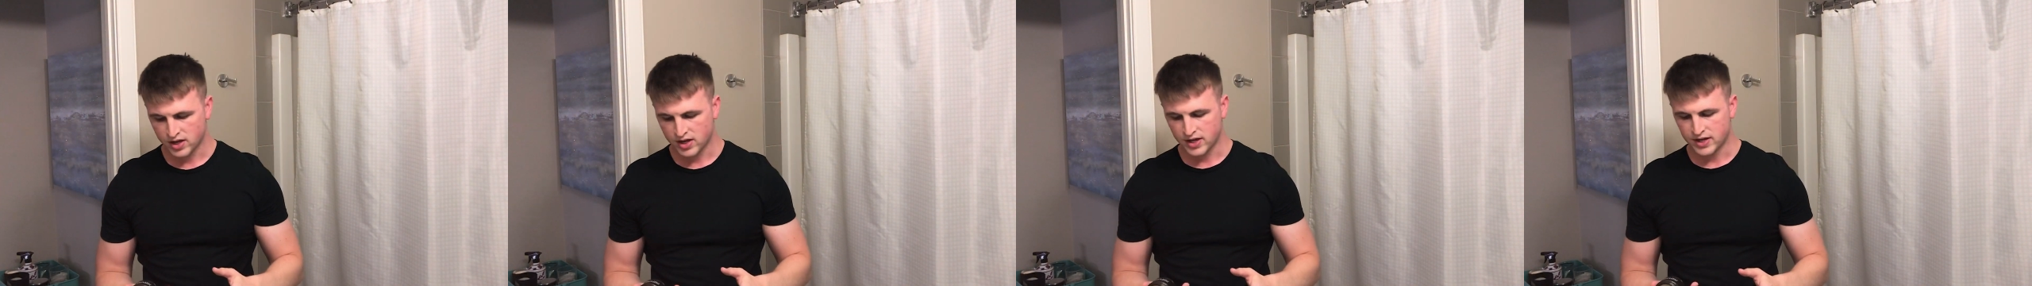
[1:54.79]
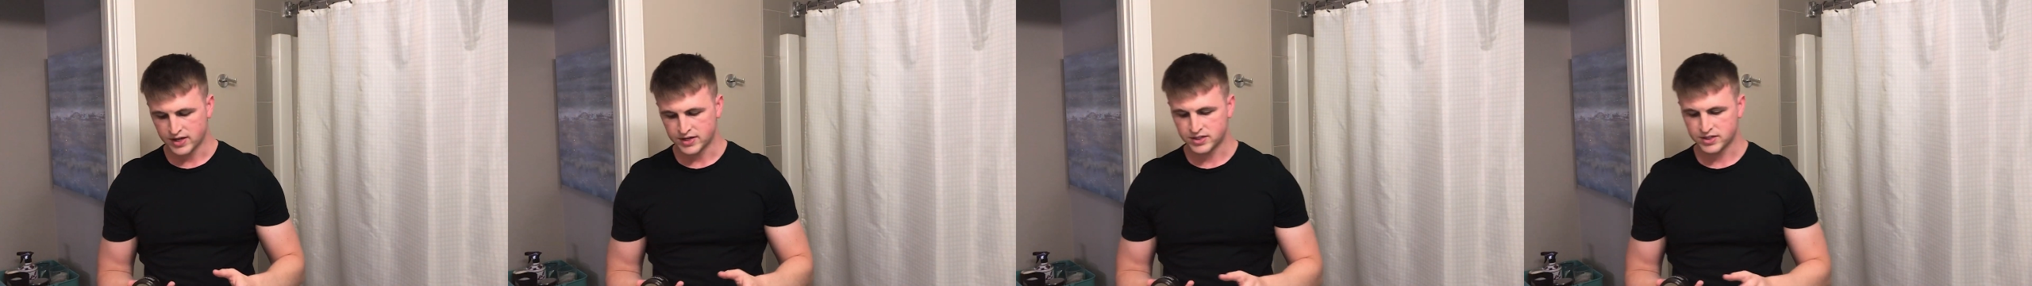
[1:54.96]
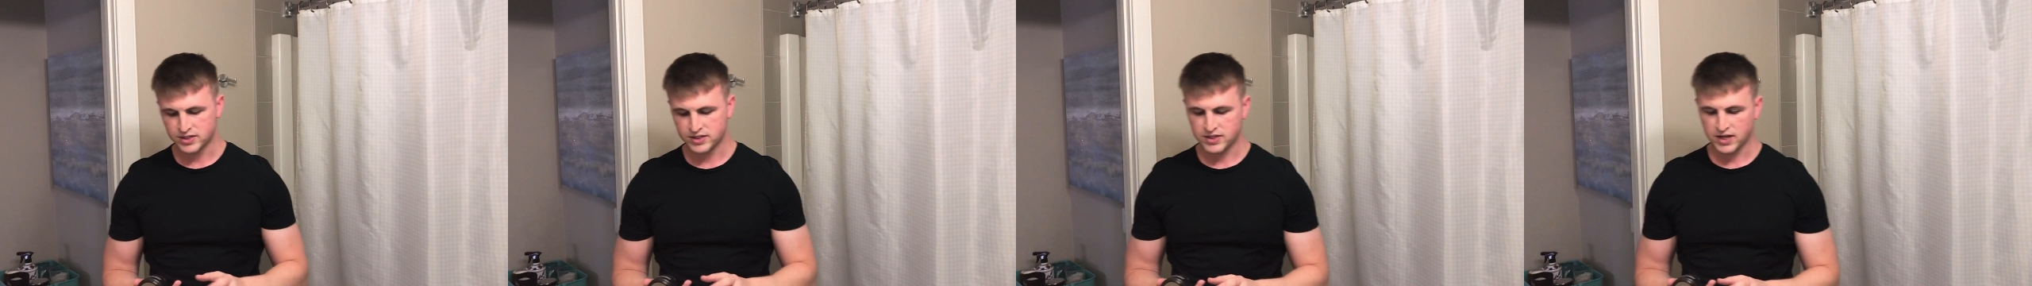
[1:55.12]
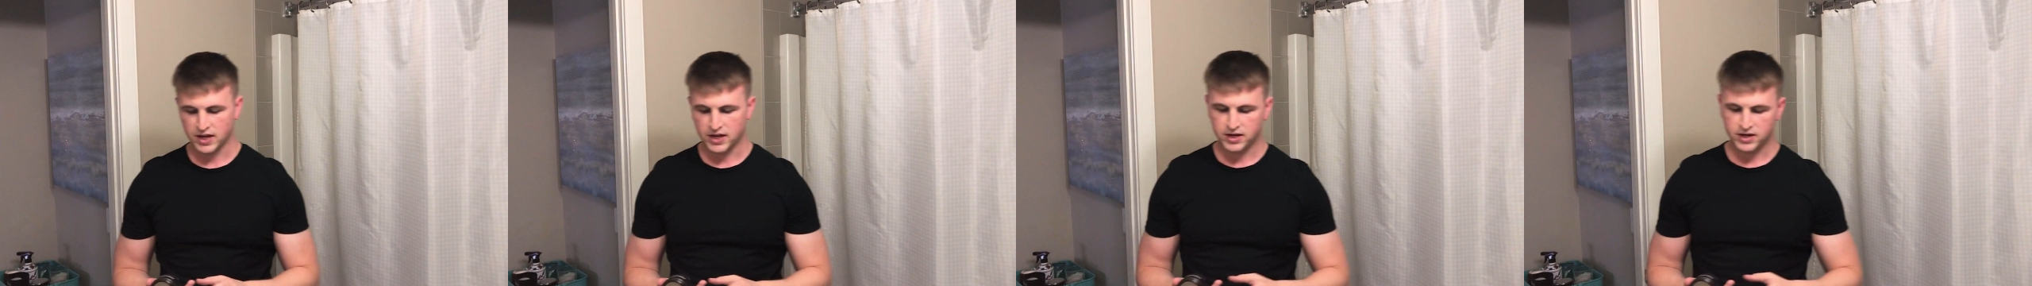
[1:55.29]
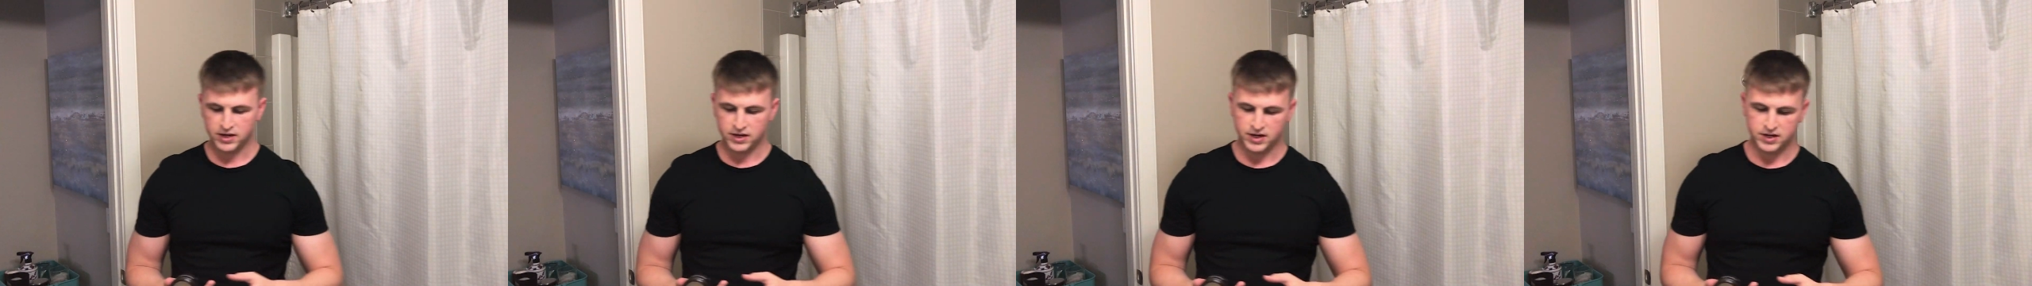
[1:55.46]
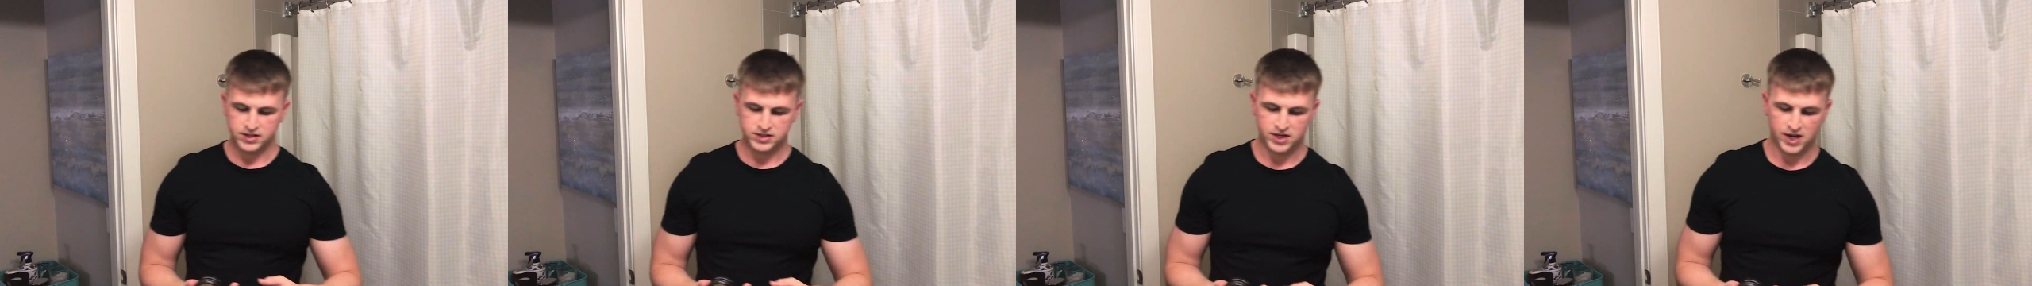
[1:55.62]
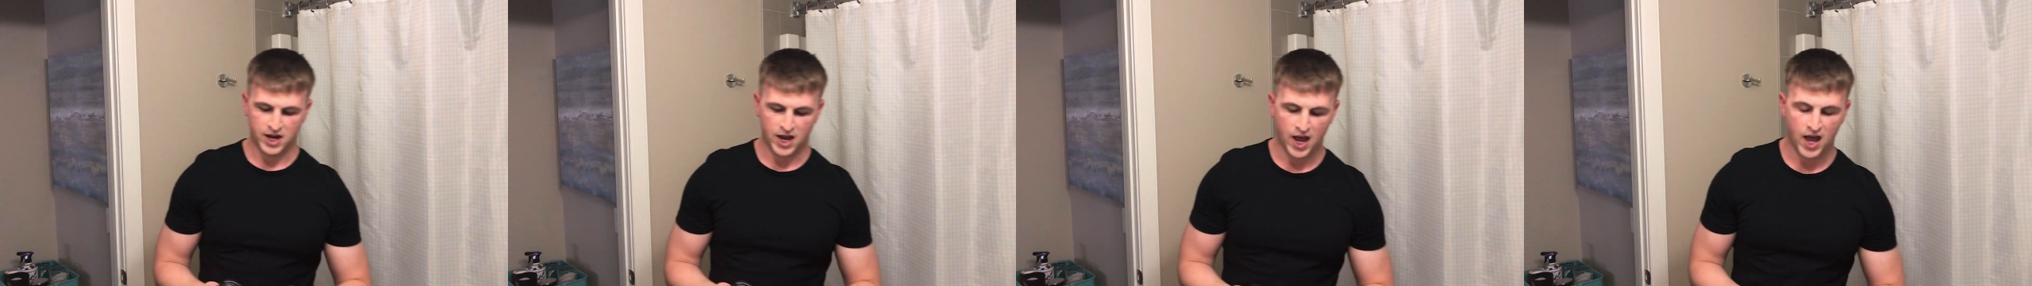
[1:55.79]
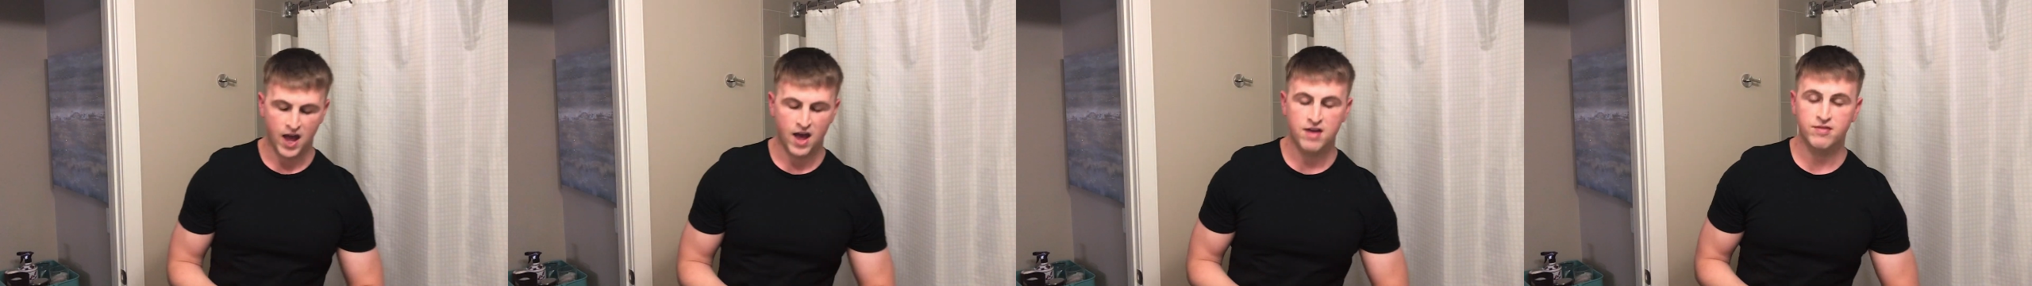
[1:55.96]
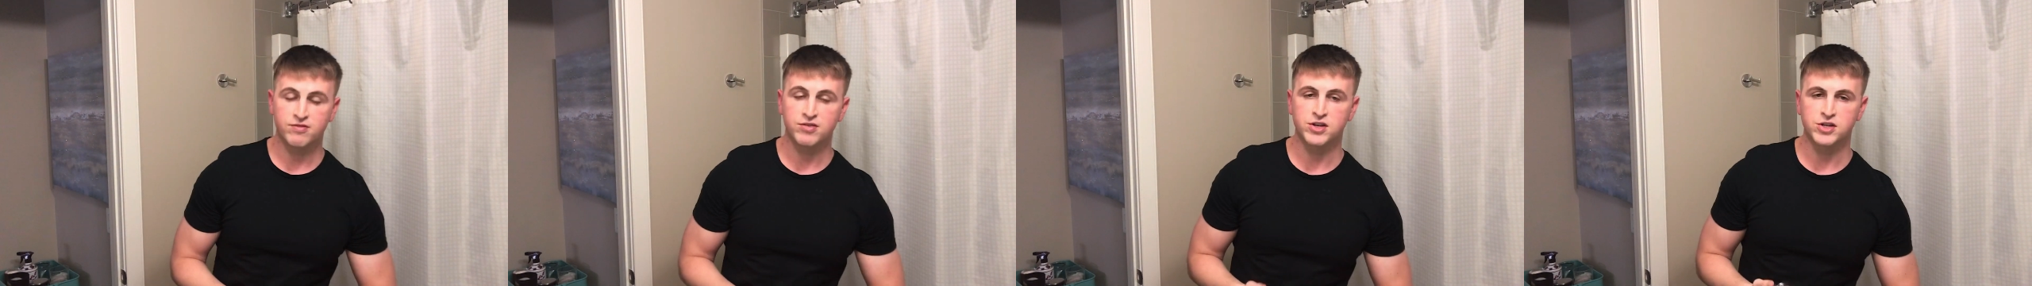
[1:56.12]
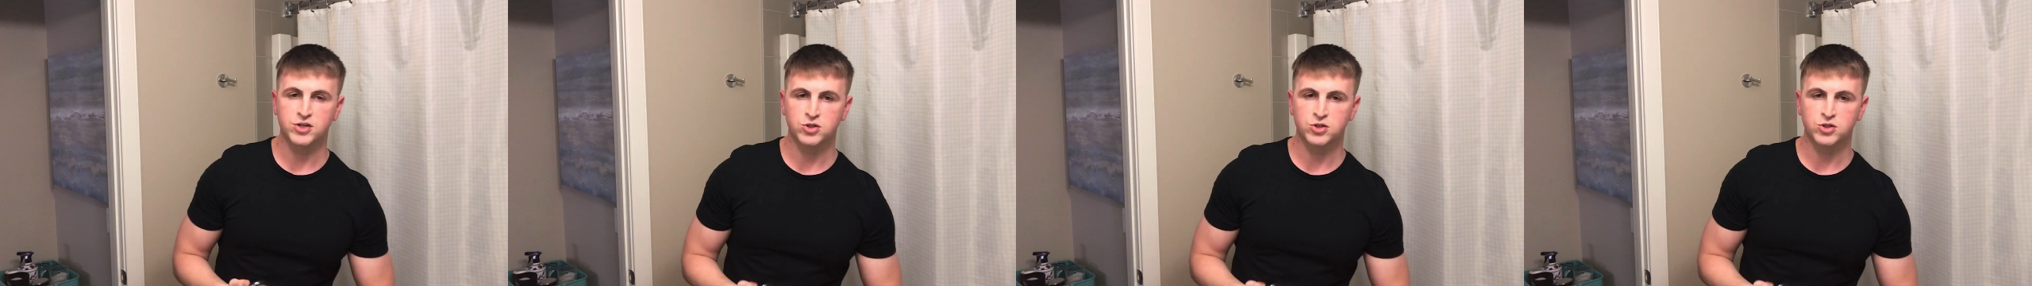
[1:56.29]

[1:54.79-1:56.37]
it's stated as a heavy